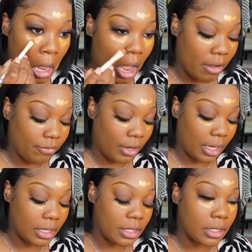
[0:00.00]
I feel
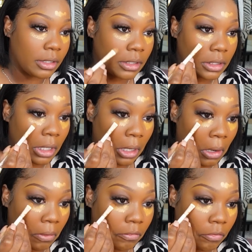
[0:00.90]
like it's a
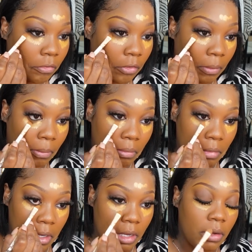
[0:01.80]
concealer for
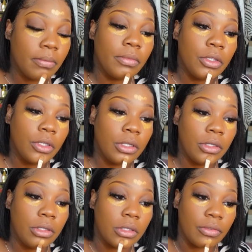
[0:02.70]
me. You can
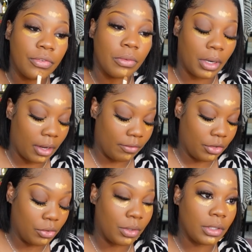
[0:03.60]
use it for whatever
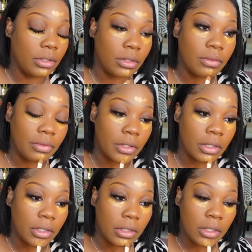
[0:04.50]
you want to use it
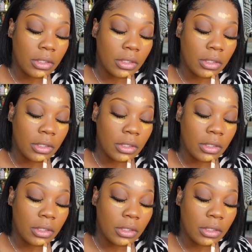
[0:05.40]
for.